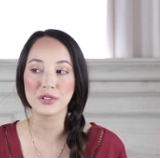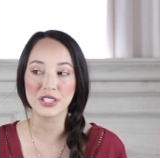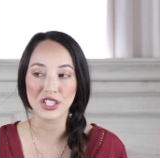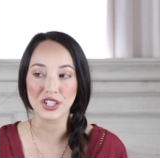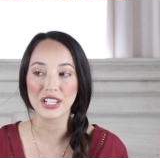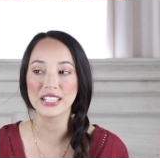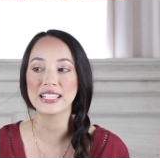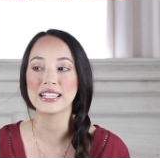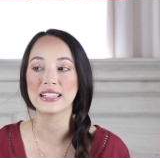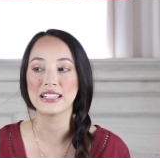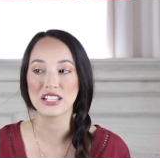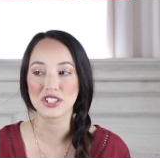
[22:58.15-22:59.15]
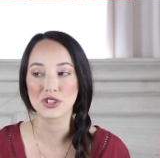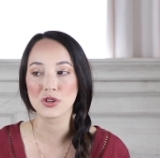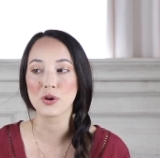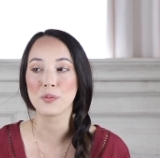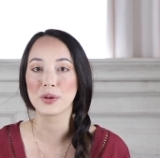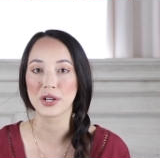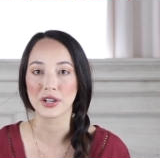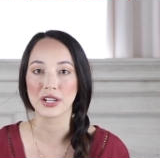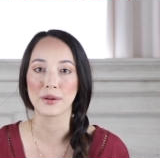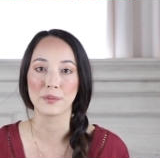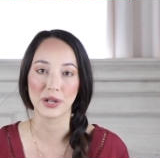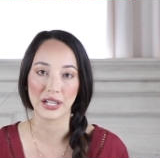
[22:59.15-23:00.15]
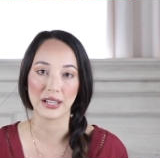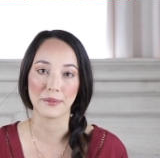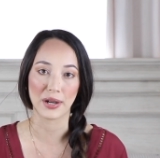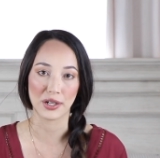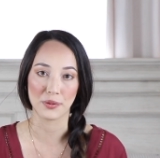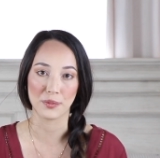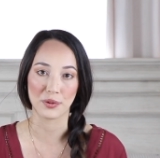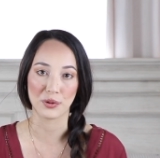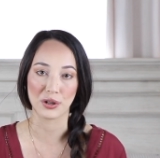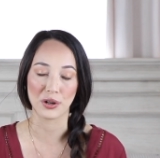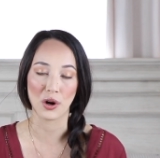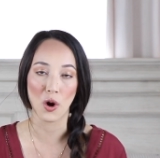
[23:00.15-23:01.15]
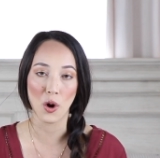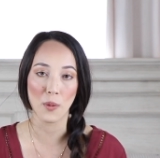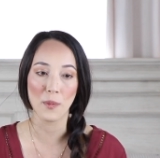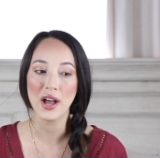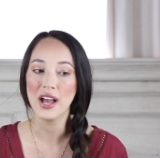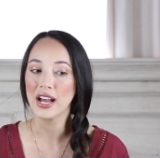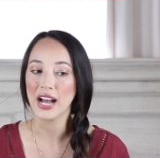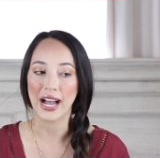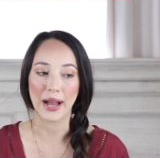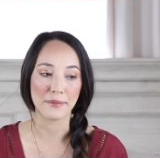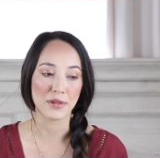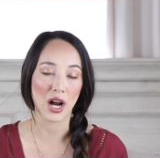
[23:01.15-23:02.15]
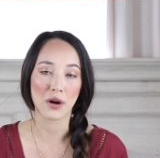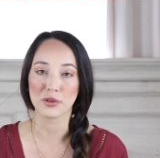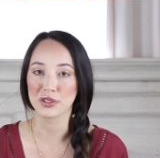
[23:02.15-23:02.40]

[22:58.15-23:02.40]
during the initial period of bringing my newborn home. I'm not